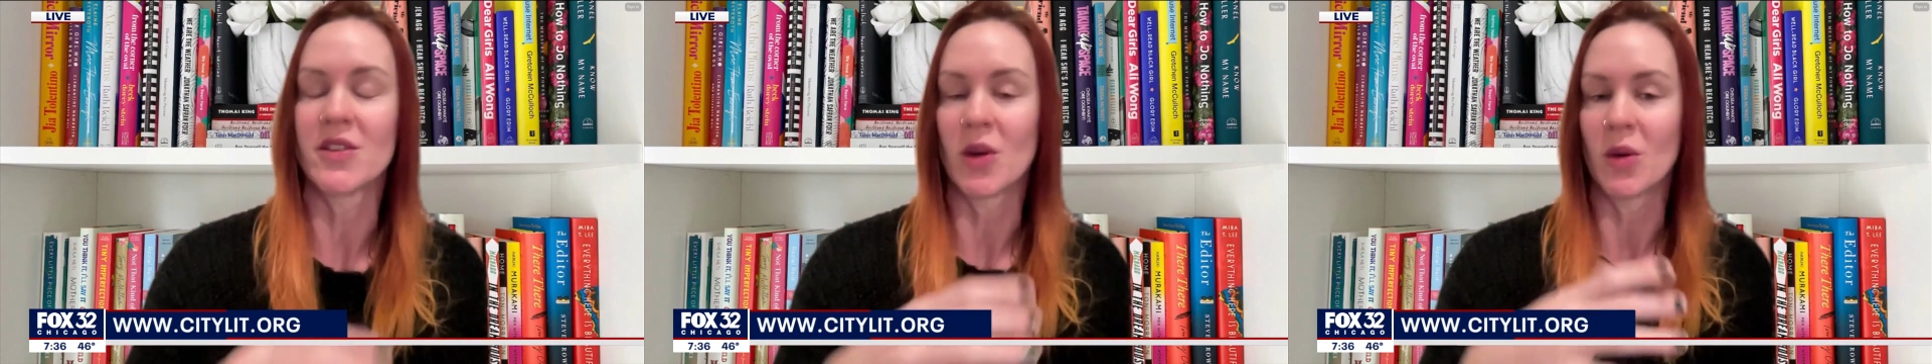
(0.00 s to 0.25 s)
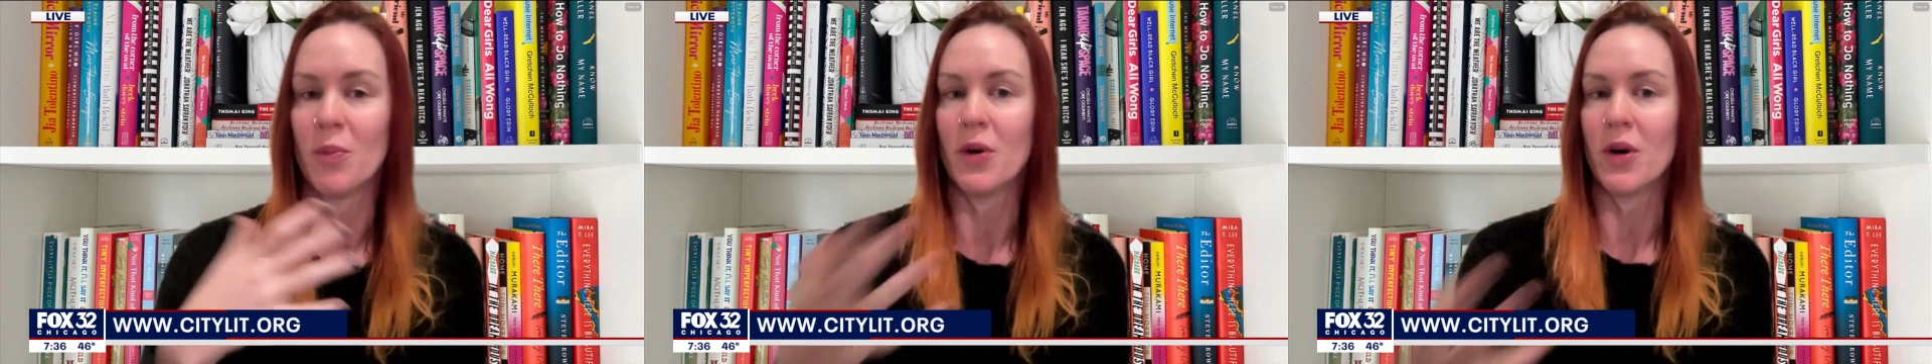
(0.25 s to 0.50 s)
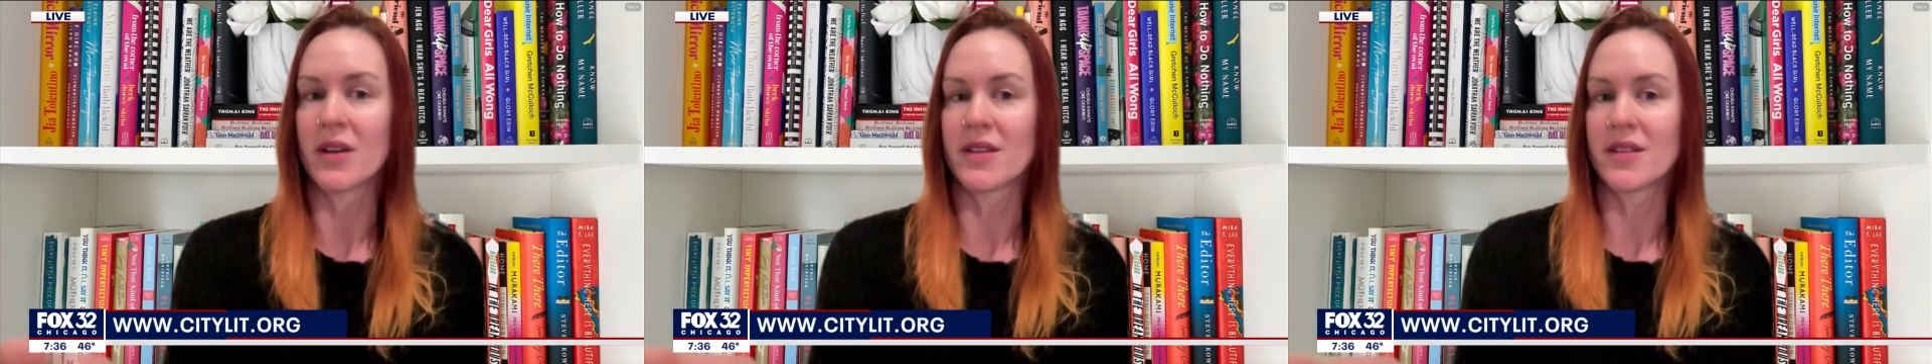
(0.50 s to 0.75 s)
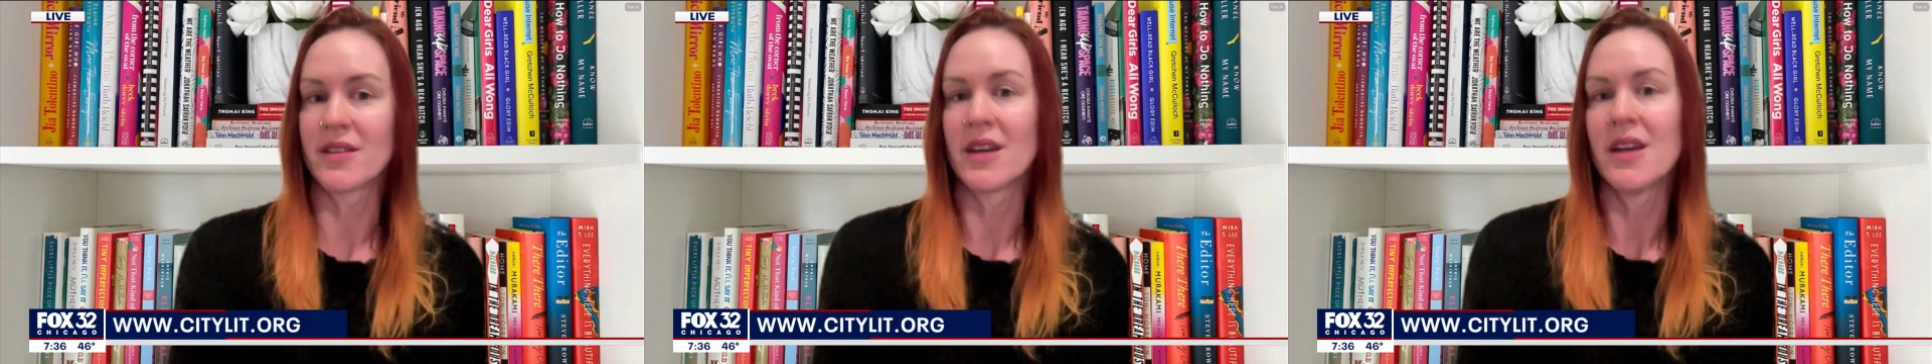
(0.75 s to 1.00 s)
So,
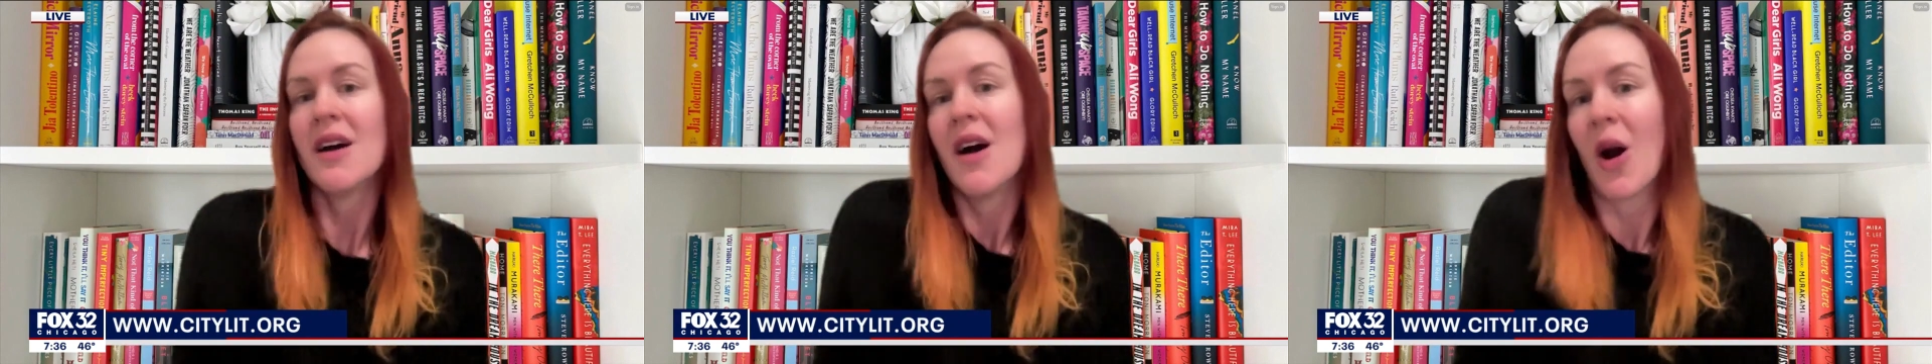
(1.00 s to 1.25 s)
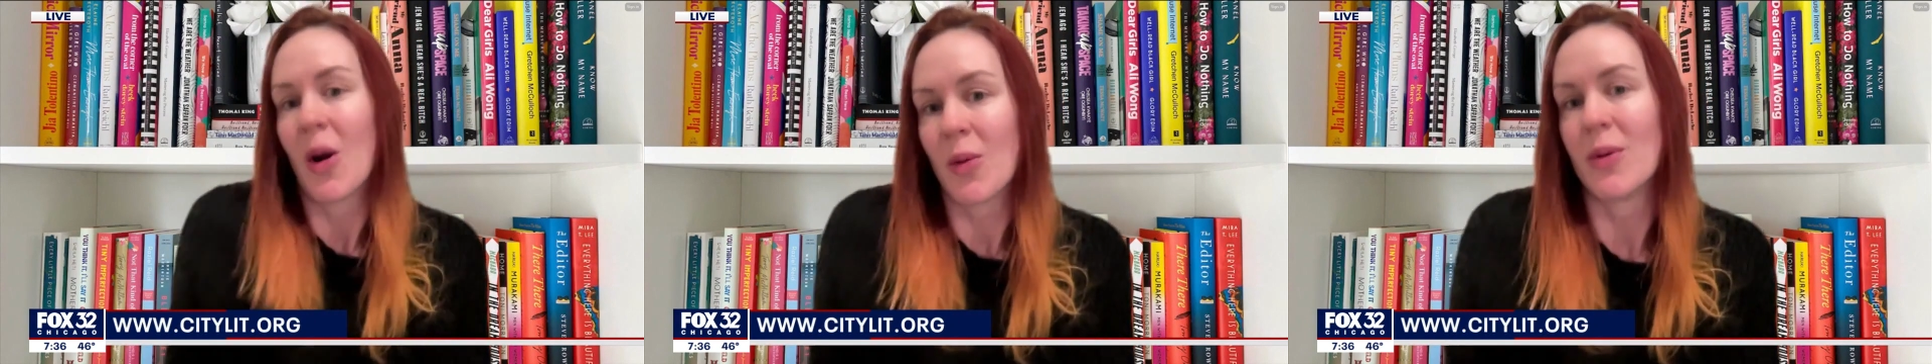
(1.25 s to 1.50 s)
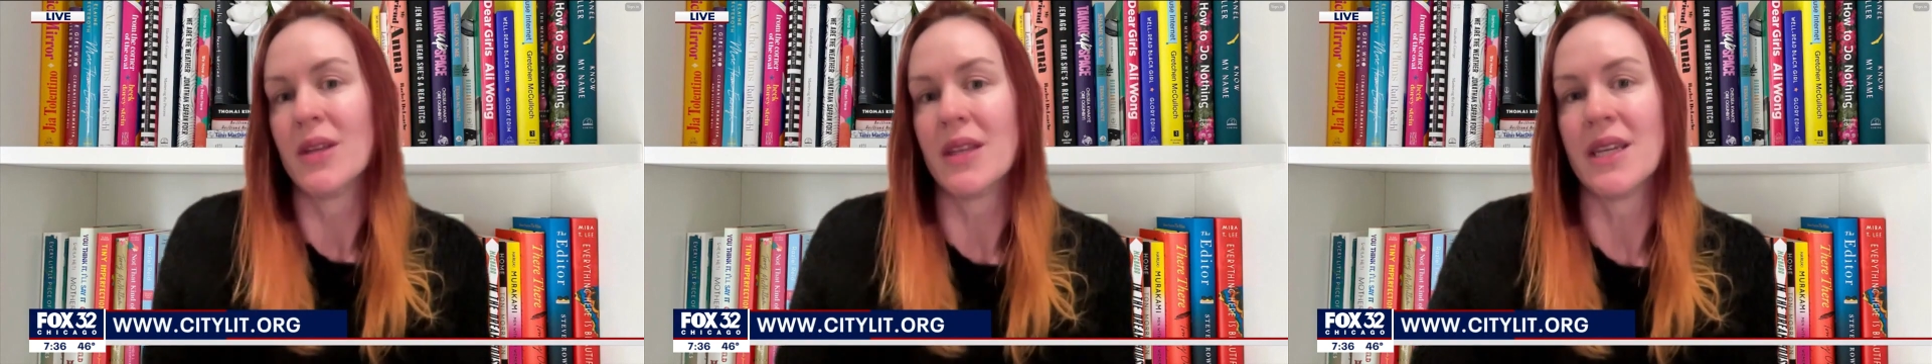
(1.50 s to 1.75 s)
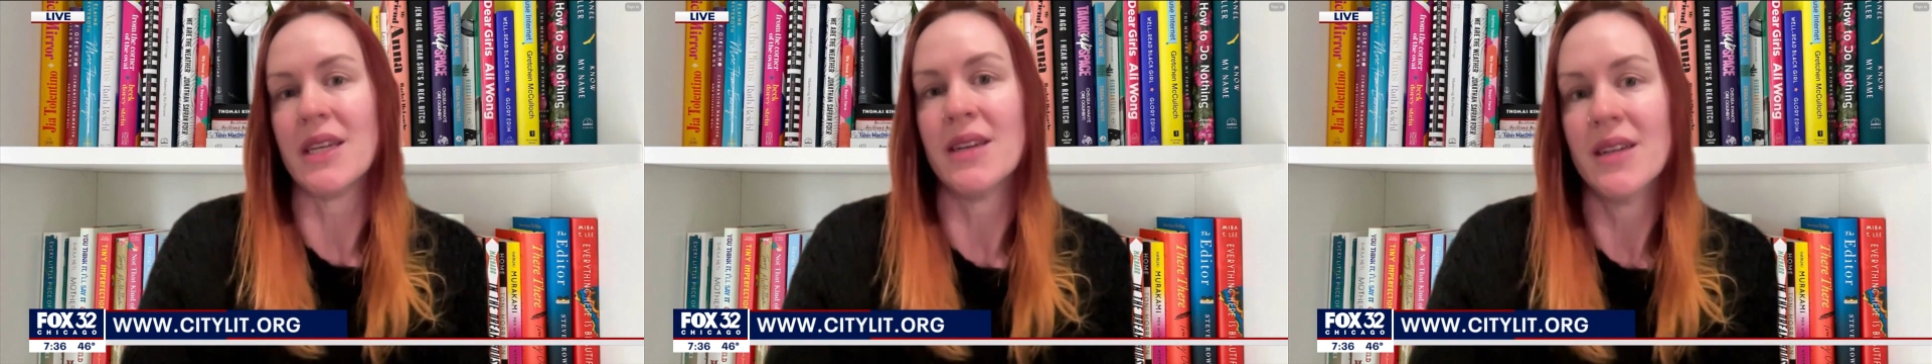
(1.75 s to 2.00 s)
books are
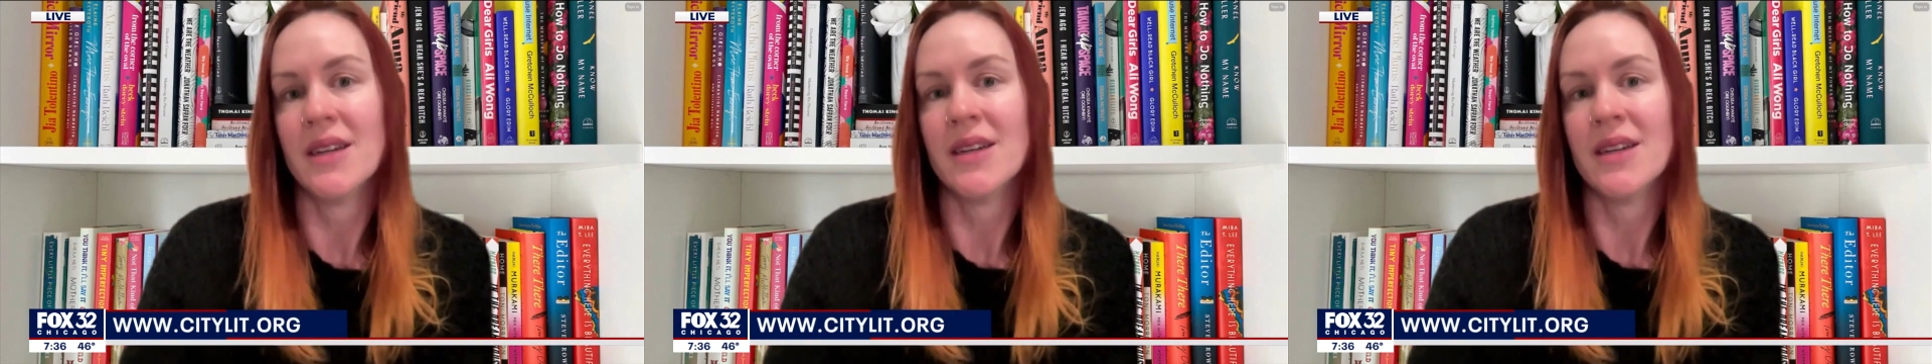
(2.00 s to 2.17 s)
really